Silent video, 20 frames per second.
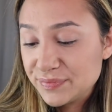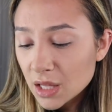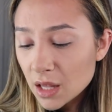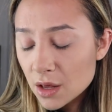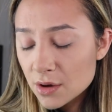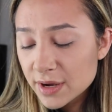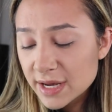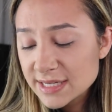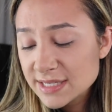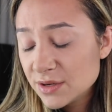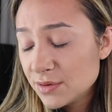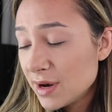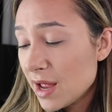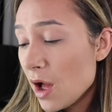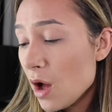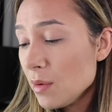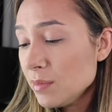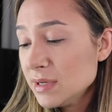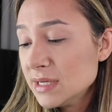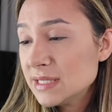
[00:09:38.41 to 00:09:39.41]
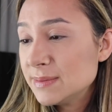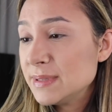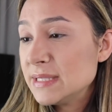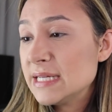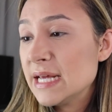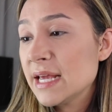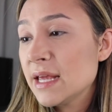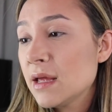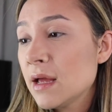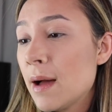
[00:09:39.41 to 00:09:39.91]
Okay, so now I'm going to be
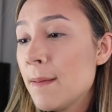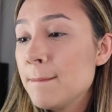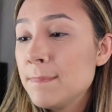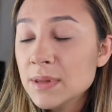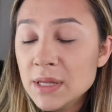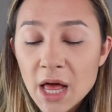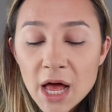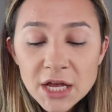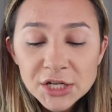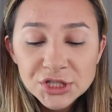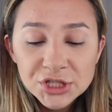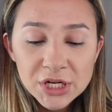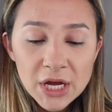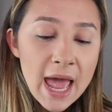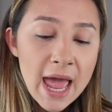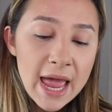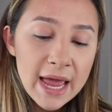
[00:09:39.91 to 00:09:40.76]
taking a blush,